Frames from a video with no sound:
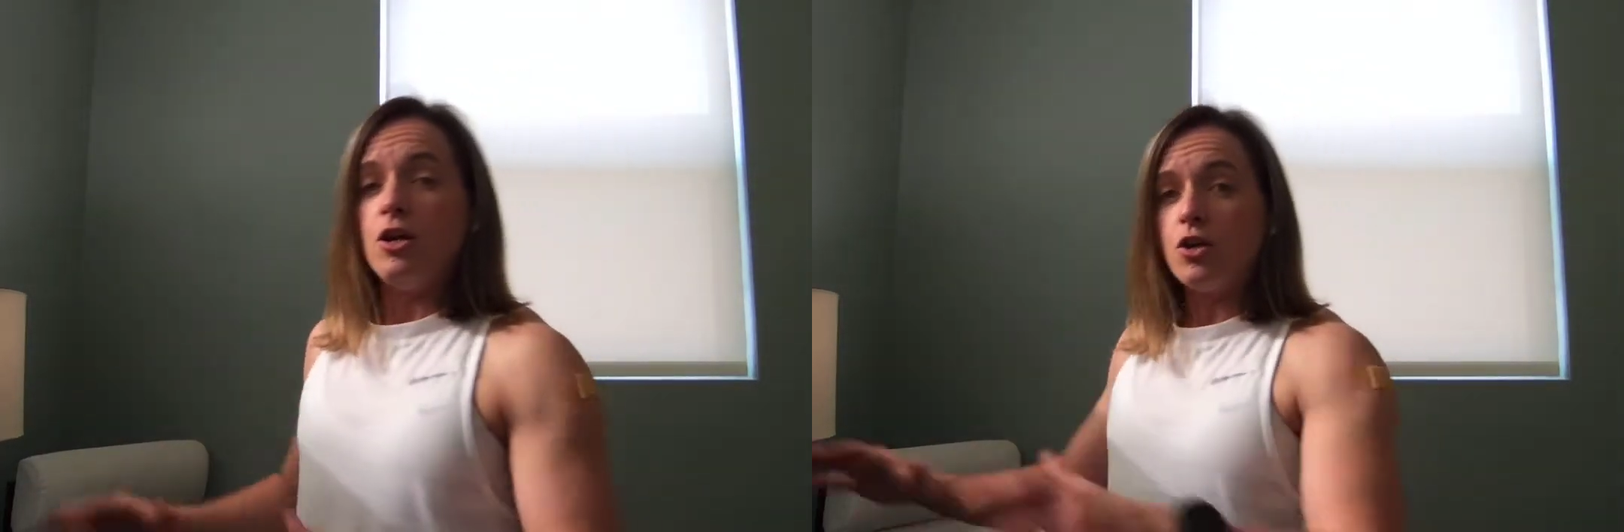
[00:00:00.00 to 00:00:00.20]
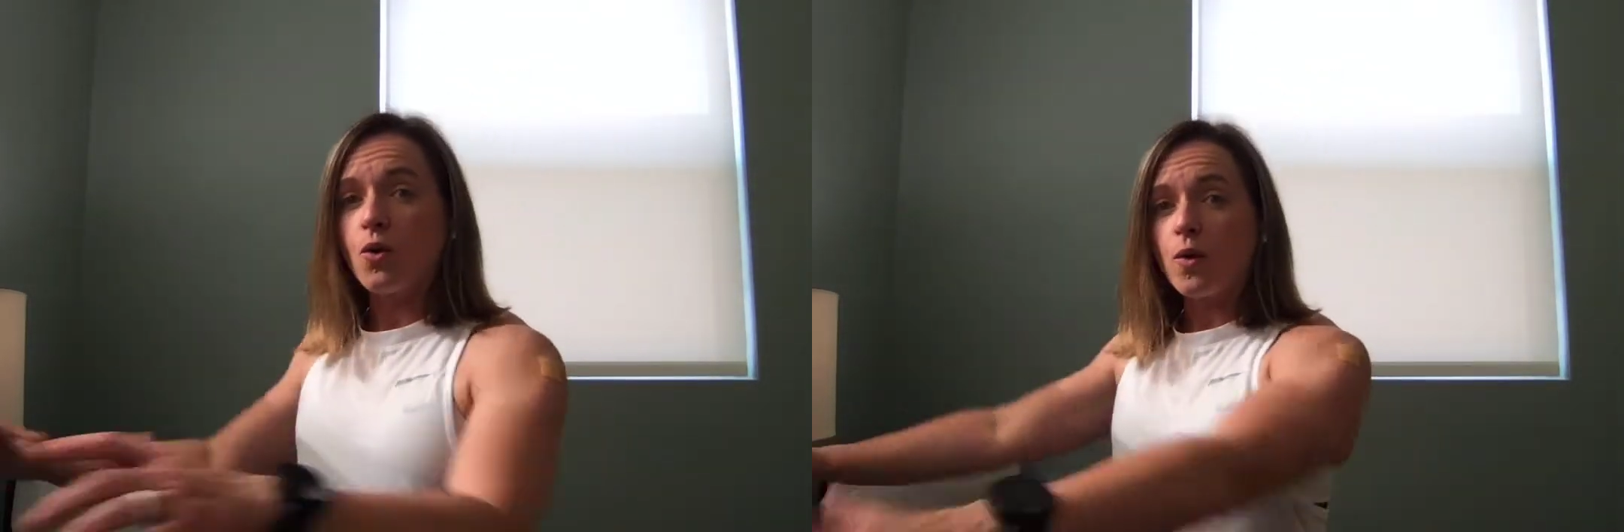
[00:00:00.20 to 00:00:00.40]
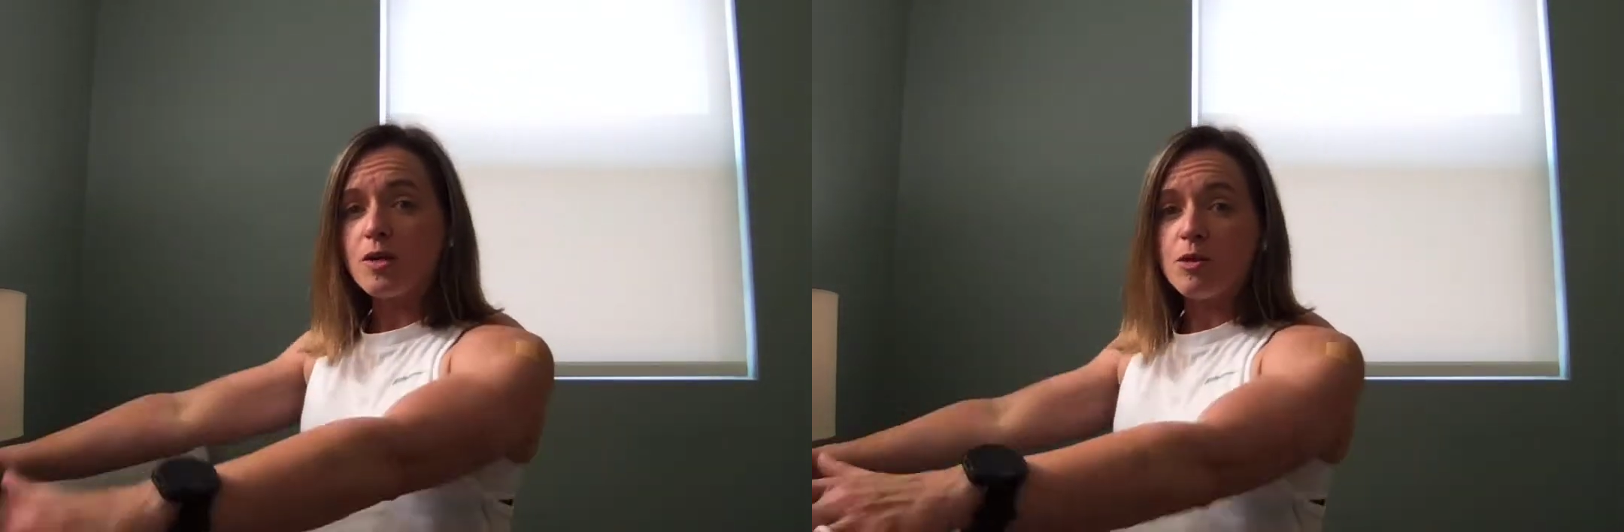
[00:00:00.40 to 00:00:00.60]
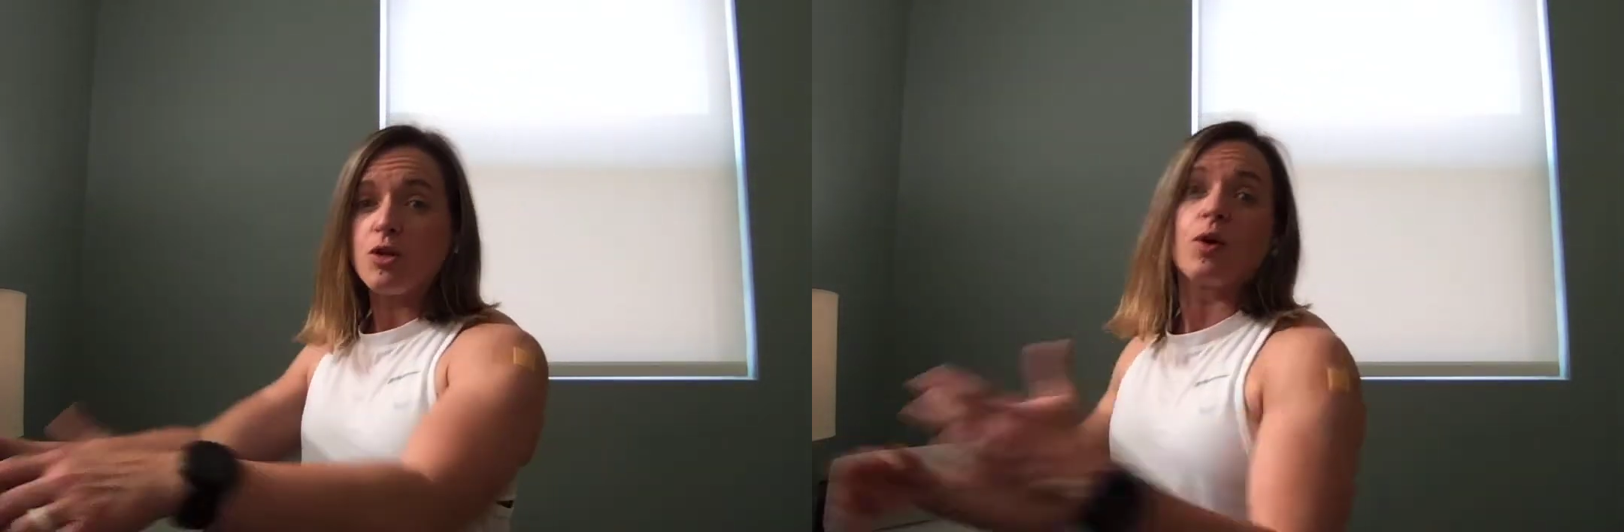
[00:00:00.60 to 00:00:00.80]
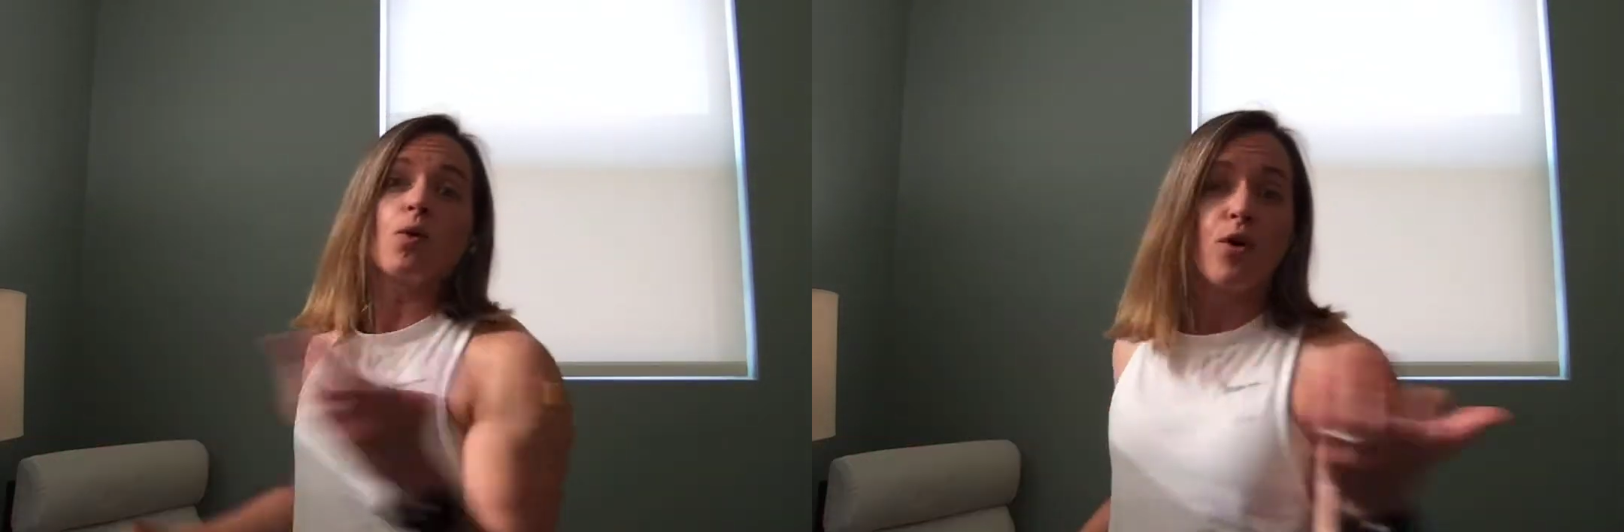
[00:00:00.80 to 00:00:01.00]
you're going to be
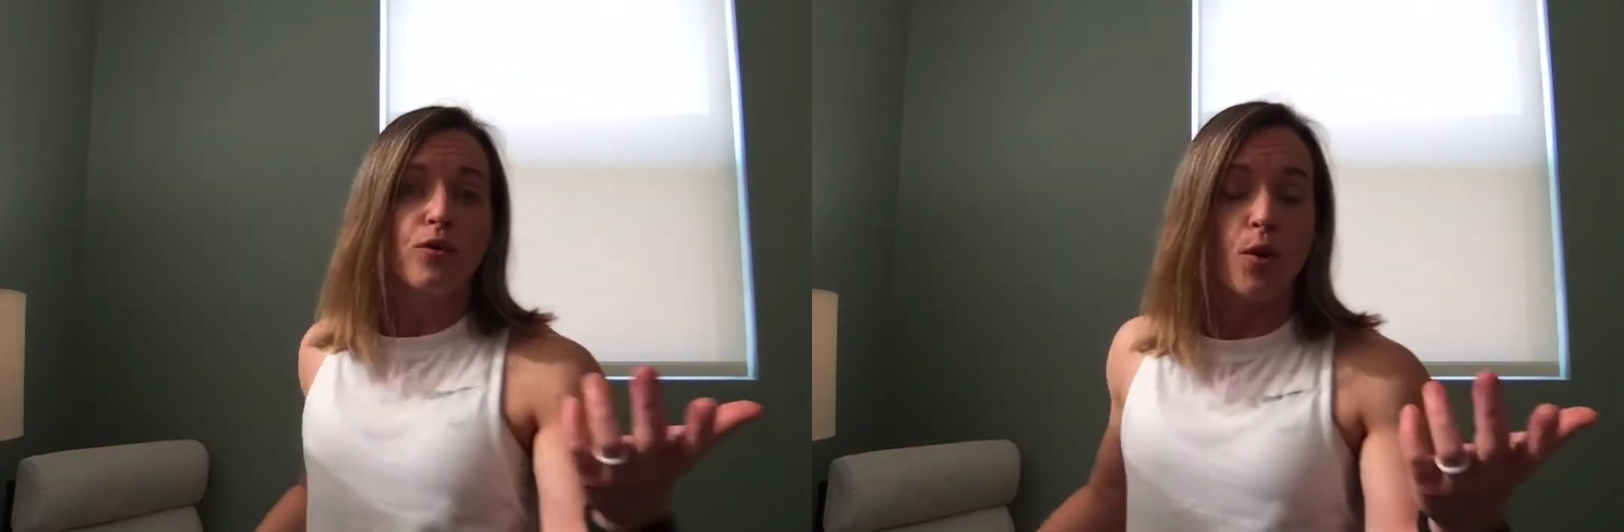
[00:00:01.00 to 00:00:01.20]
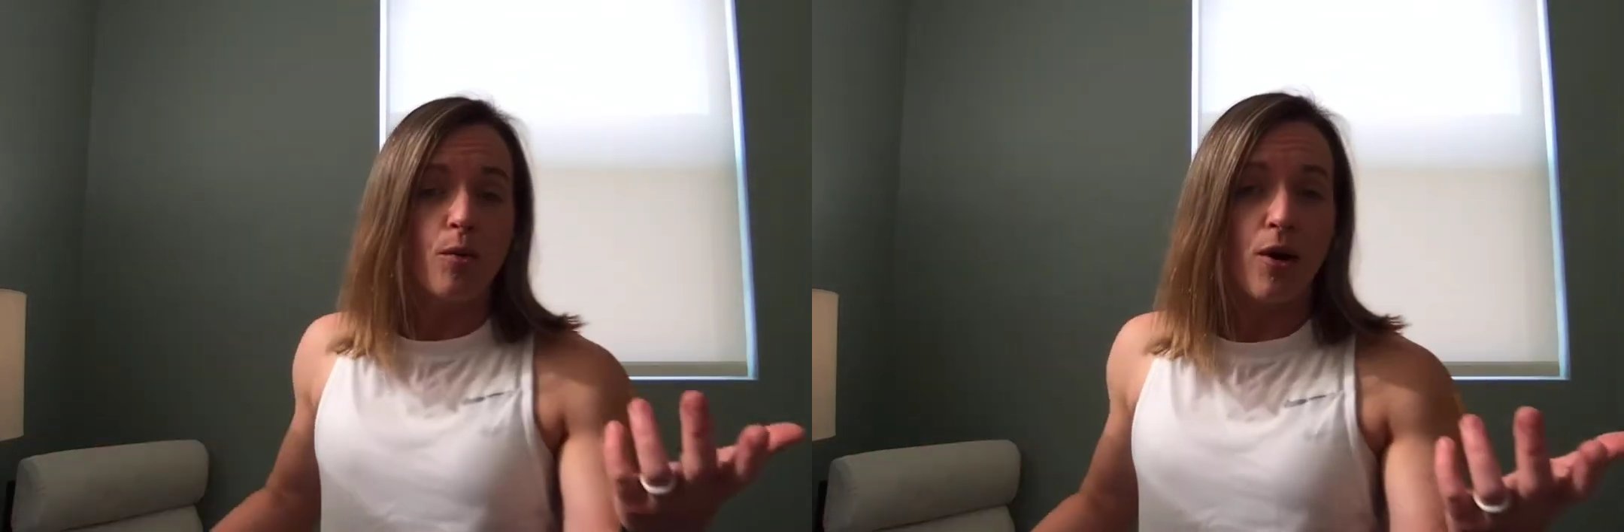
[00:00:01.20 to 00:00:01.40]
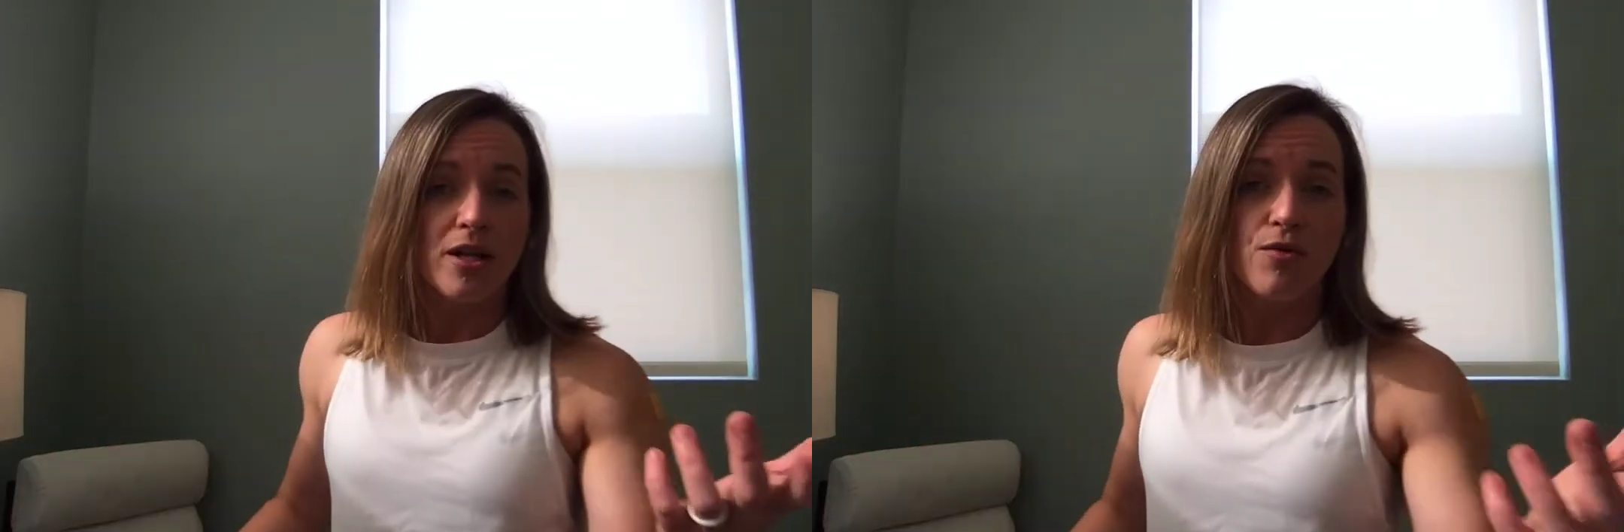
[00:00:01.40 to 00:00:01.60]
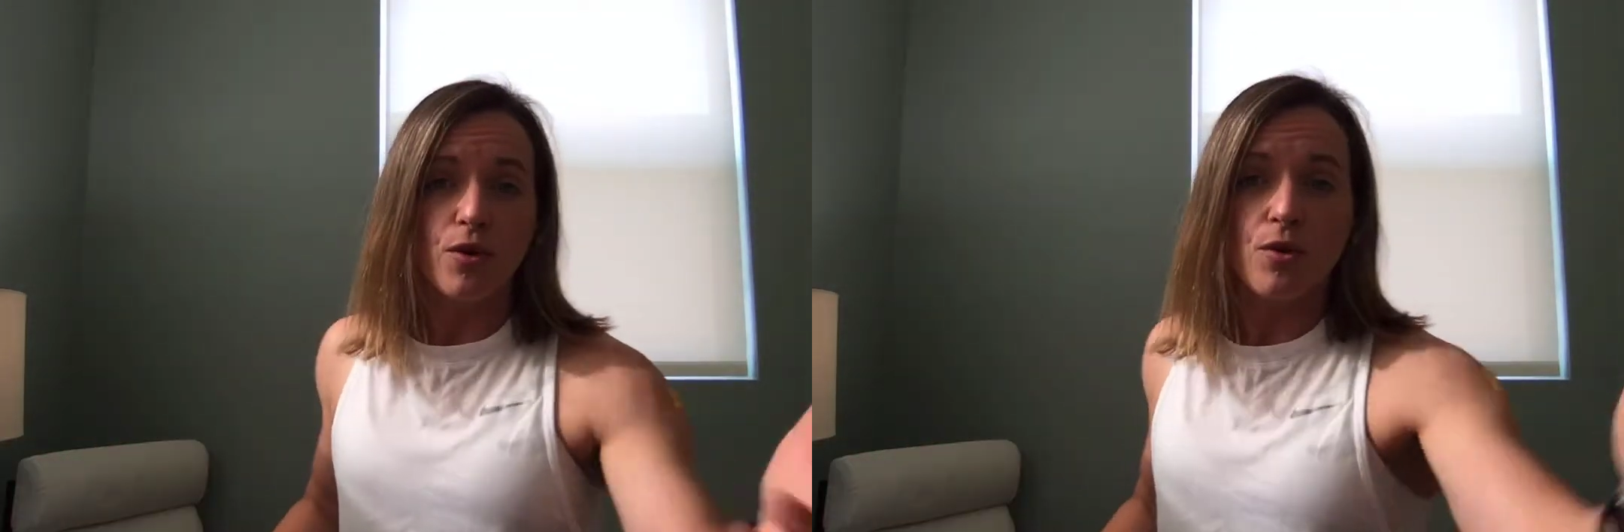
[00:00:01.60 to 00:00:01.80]
doing, or floor press for